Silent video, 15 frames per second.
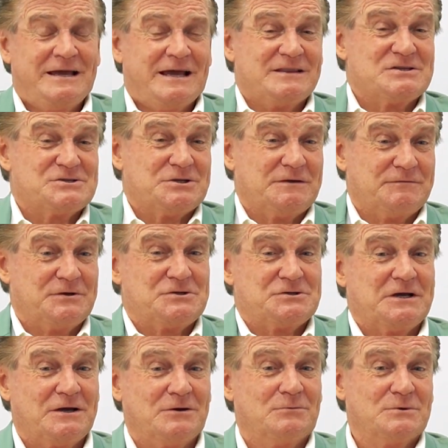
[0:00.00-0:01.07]
And this TV
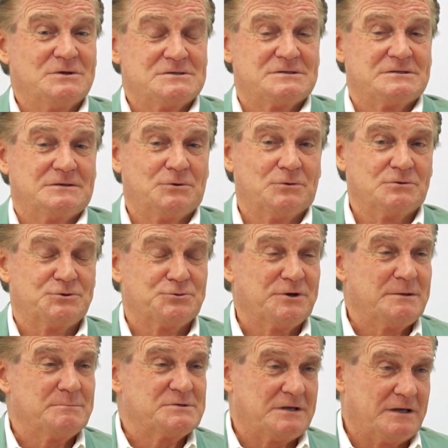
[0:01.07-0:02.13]
show was called
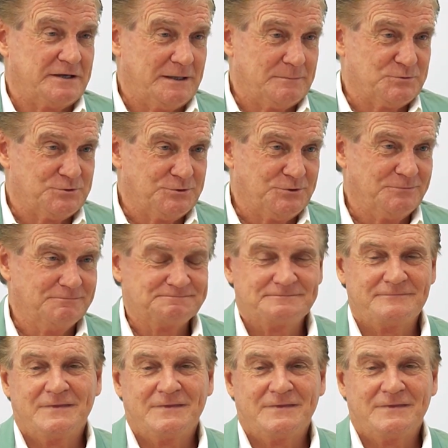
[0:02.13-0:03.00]
Dreams Can Come True.